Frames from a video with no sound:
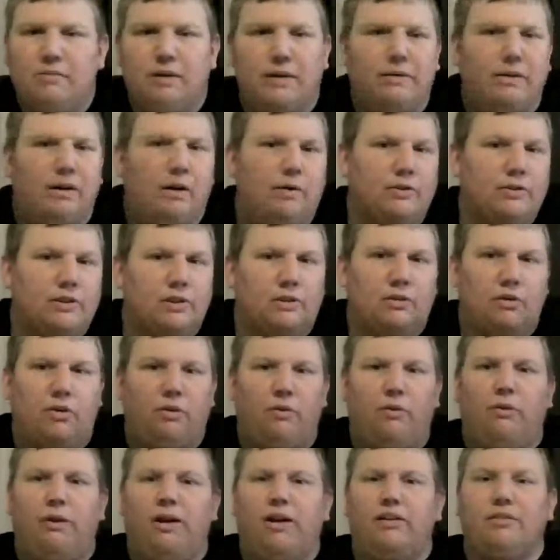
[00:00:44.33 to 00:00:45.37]
Maybe I wasn't going to
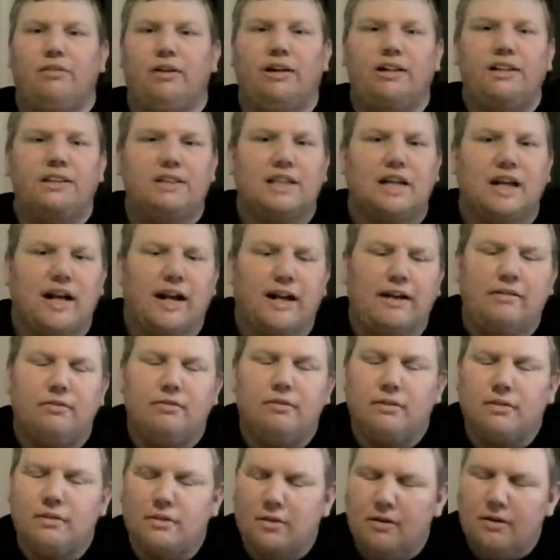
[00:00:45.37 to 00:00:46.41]
the right, right site,
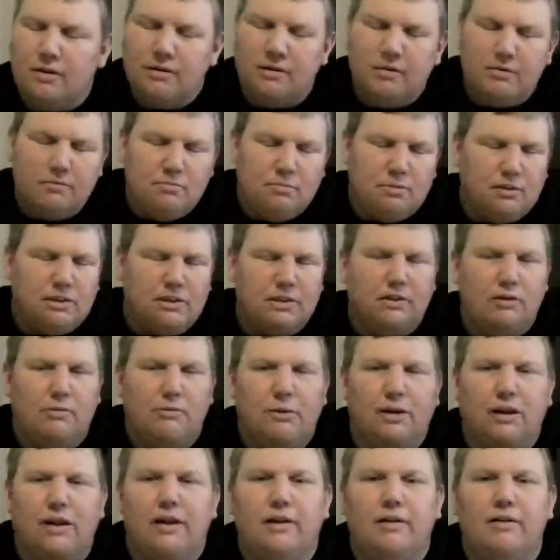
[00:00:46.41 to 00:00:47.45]
but so
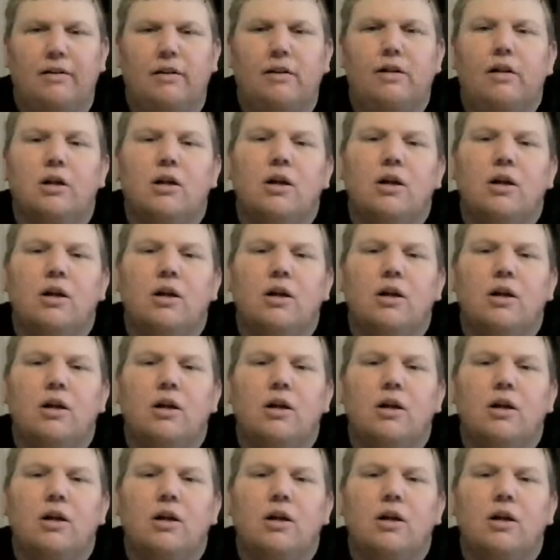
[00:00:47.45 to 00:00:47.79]
be it.